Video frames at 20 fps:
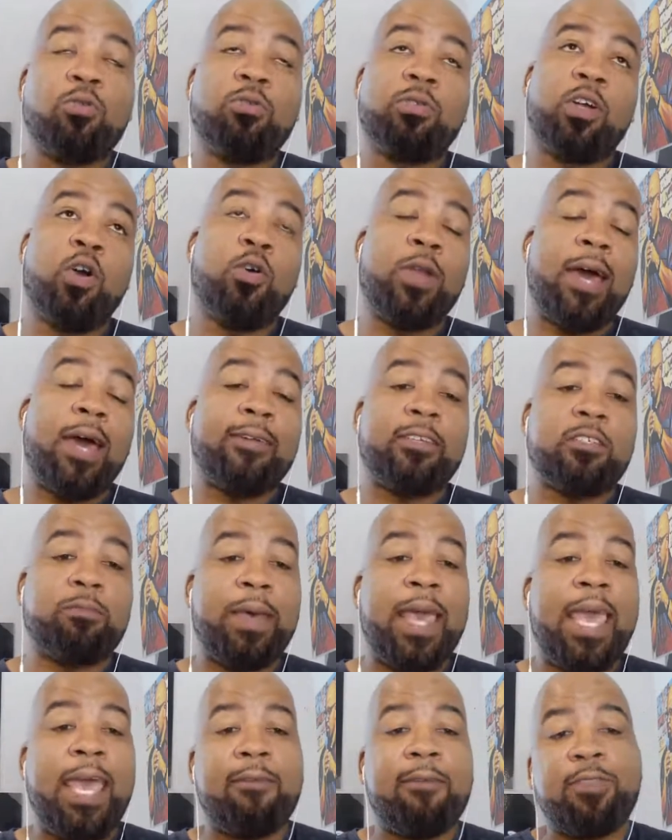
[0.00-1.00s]
go down this
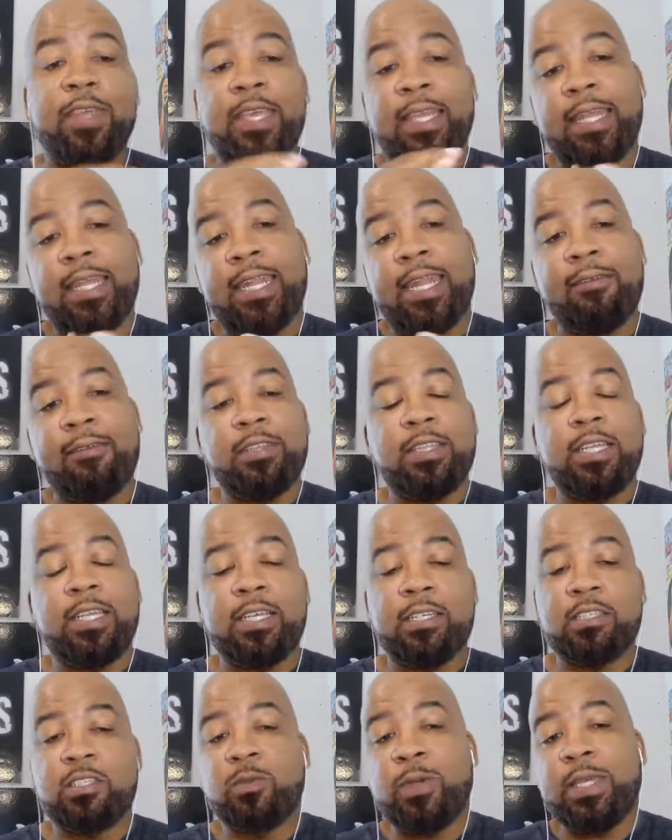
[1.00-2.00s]
path thinking that everything
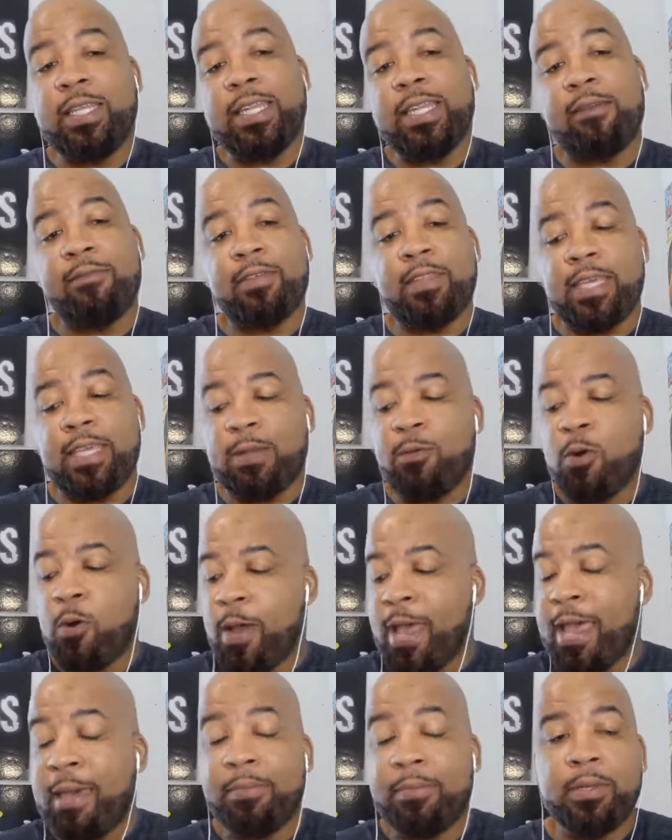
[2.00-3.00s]
is sweet and everything won't
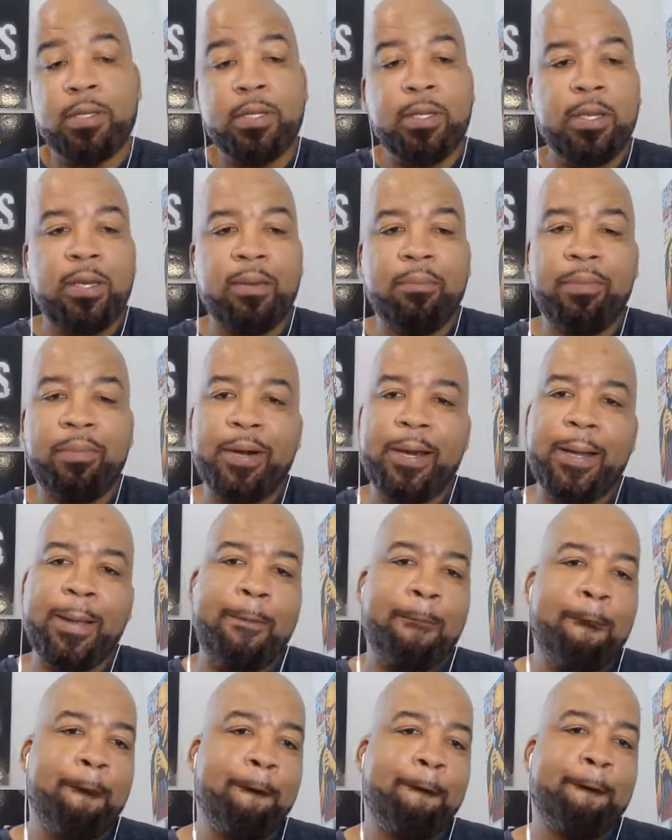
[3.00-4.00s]
happen.
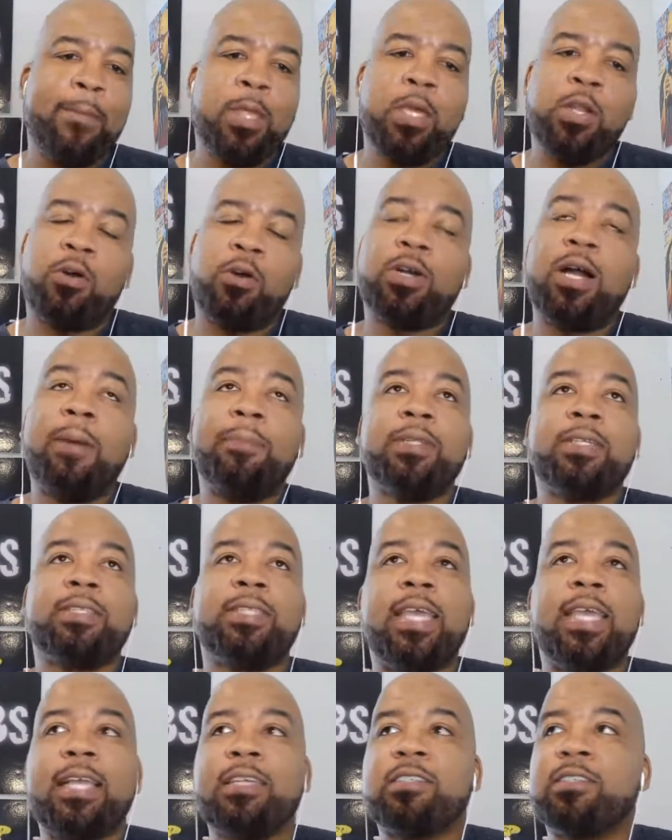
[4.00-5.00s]
But, a couple of
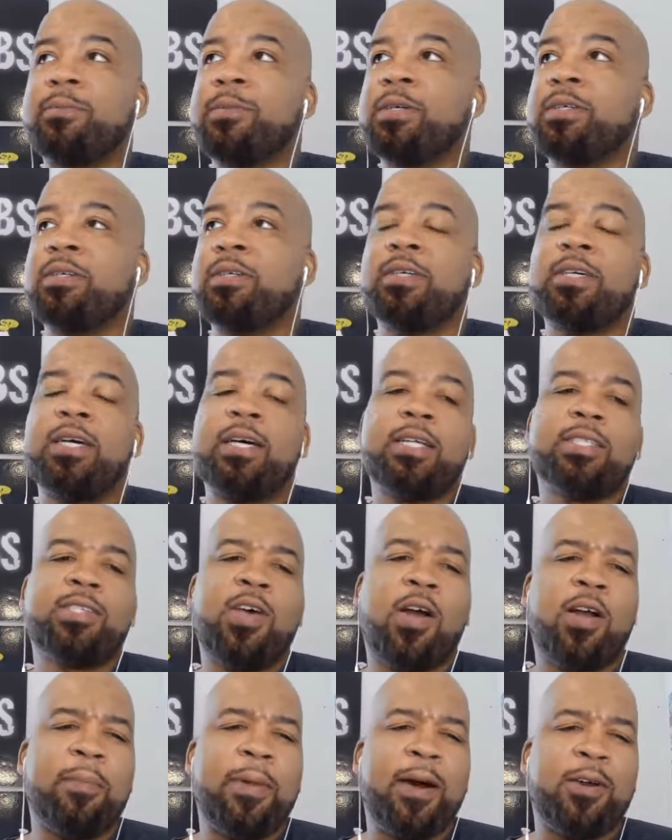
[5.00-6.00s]
things I'm going to
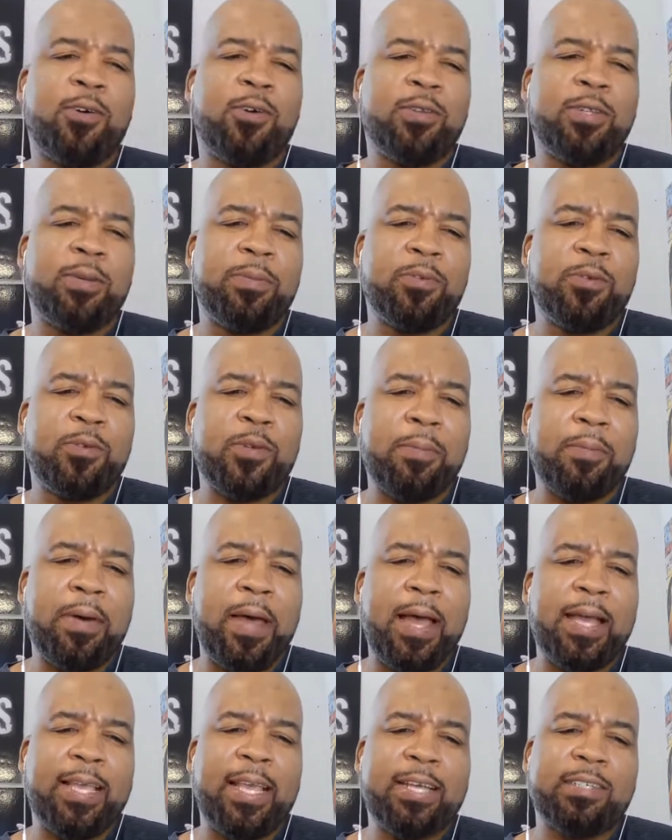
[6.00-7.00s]
talk about on the
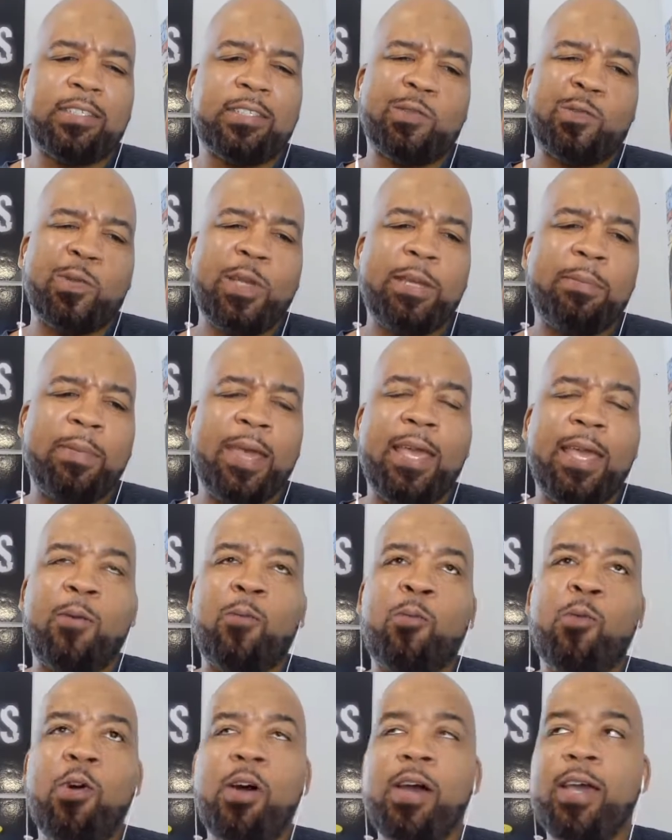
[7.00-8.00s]
podcast this week, man.
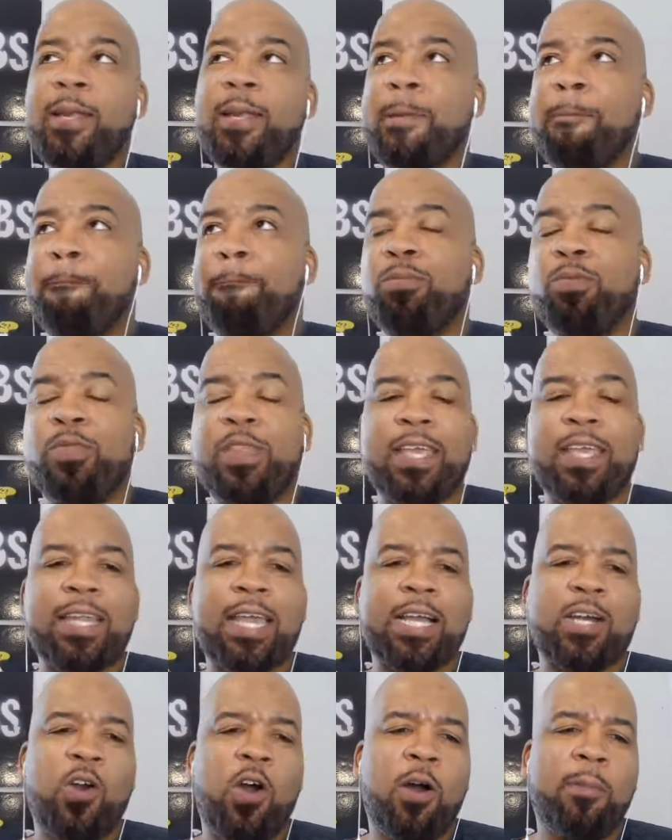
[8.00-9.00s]
One thing
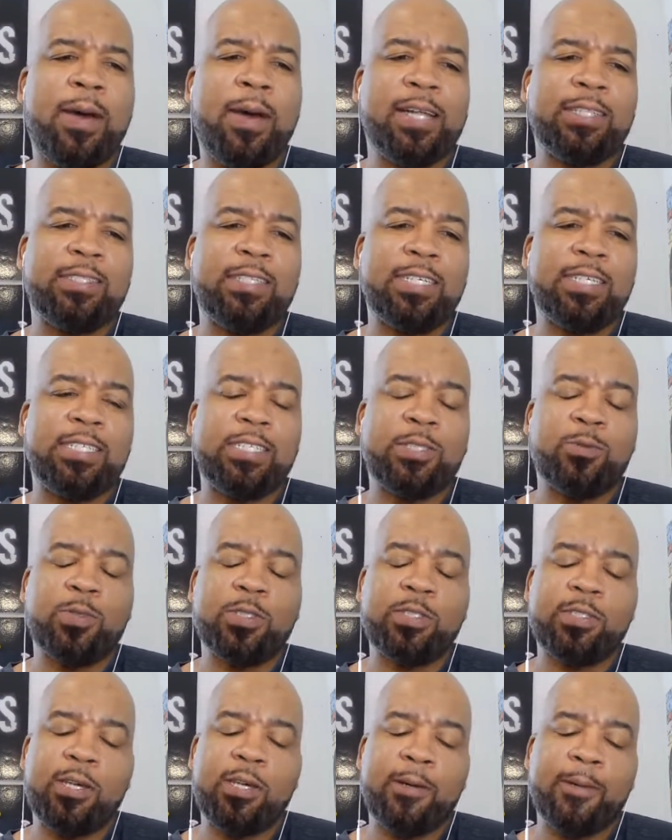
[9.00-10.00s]
that caught my attention
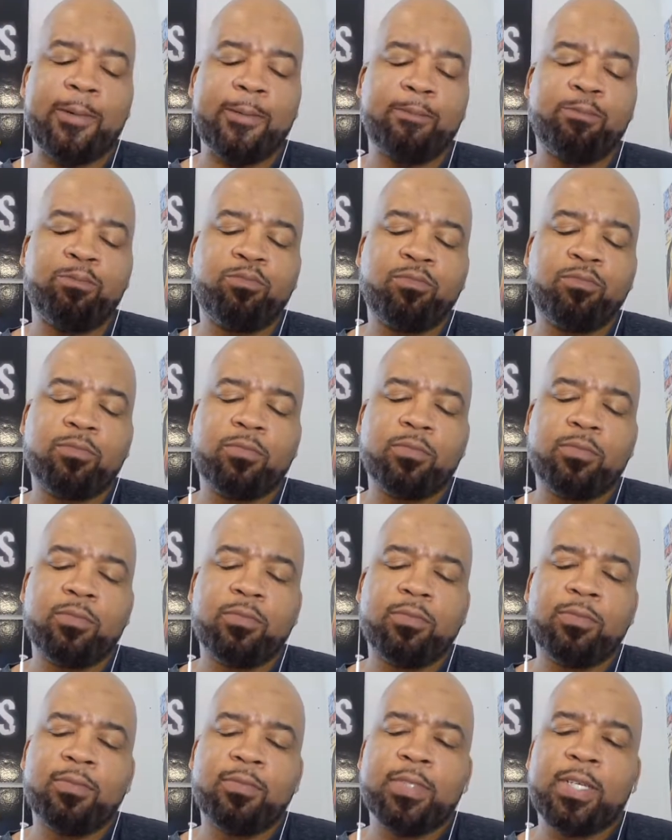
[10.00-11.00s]
was
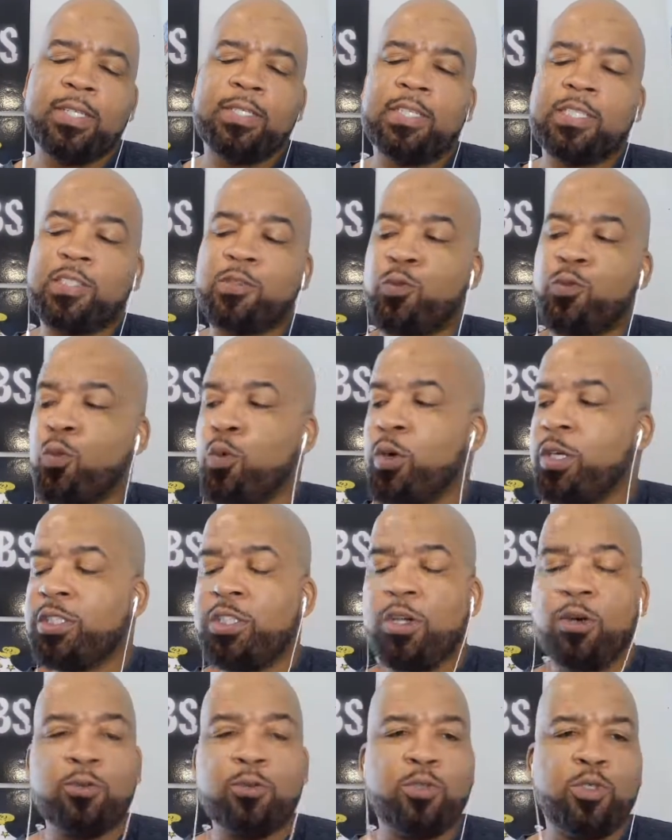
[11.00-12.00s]
this Roy
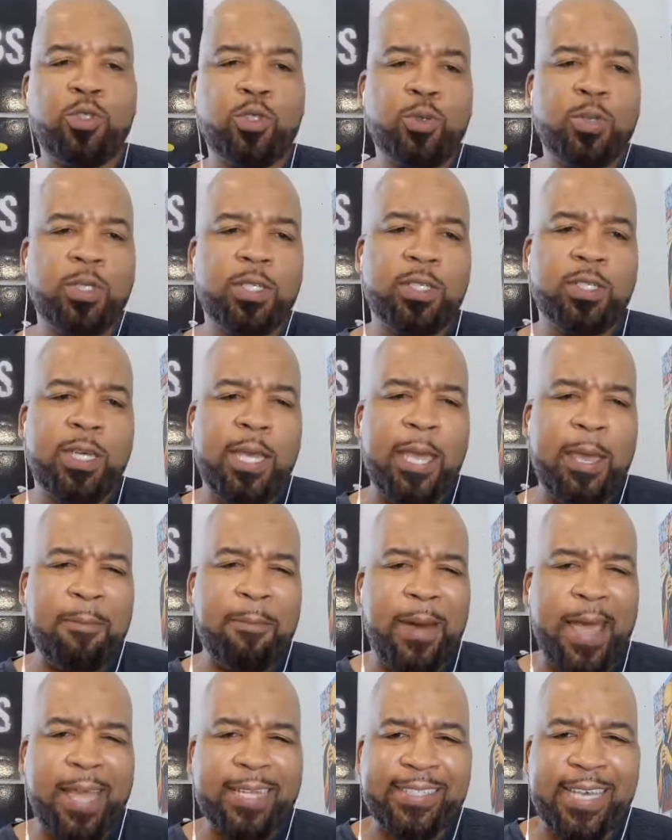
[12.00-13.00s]
Jones Jr. and
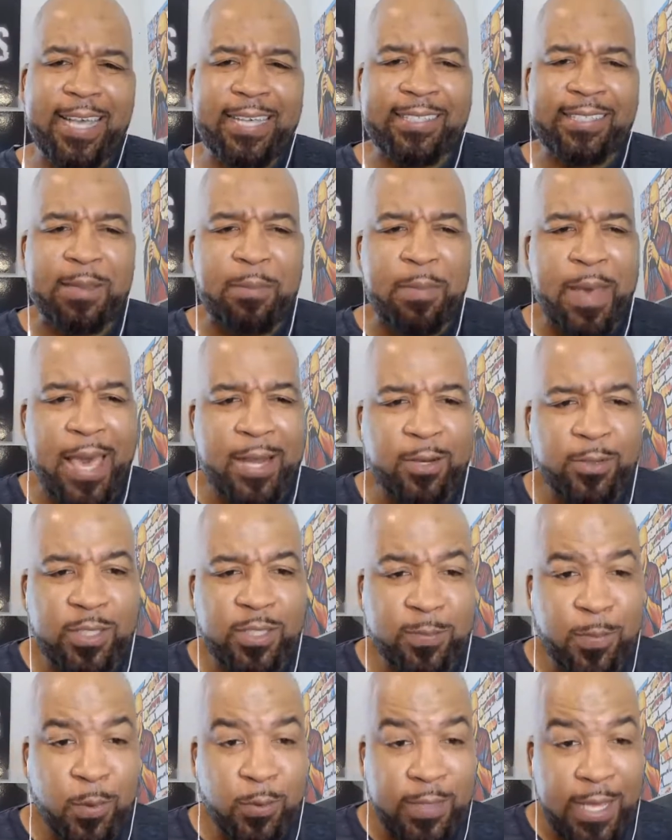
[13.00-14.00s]
Mike Tyson battle. It's
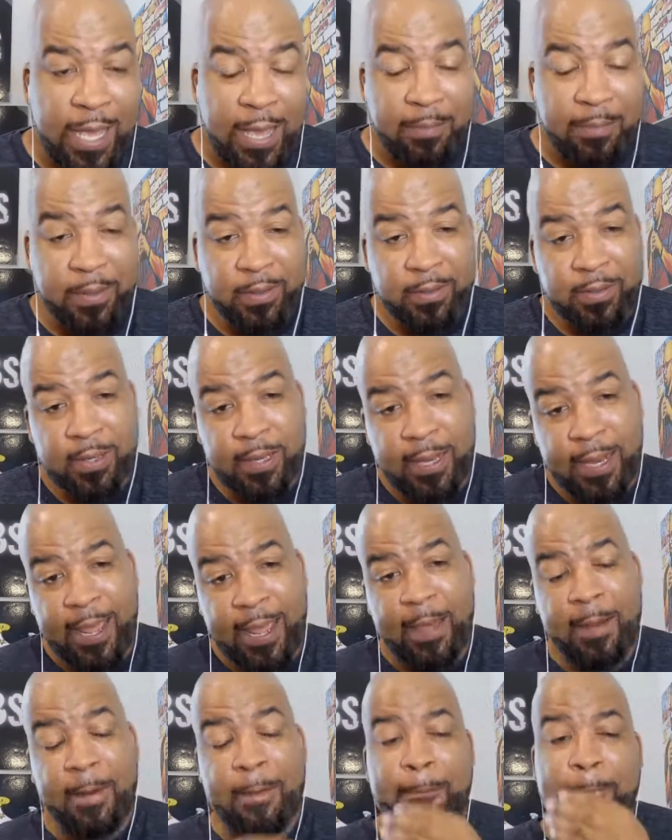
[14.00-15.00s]
supposed to happen.
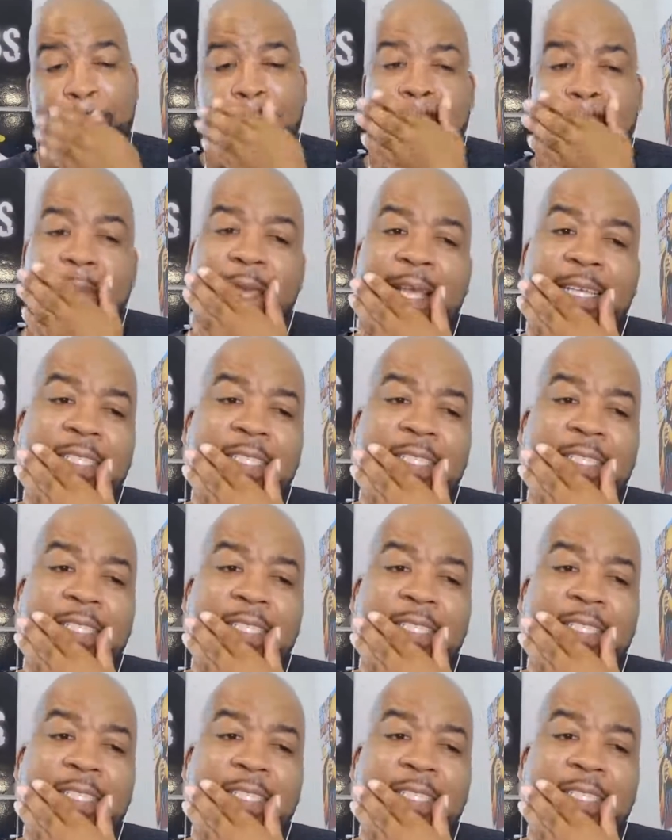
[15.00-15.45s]
Now, they're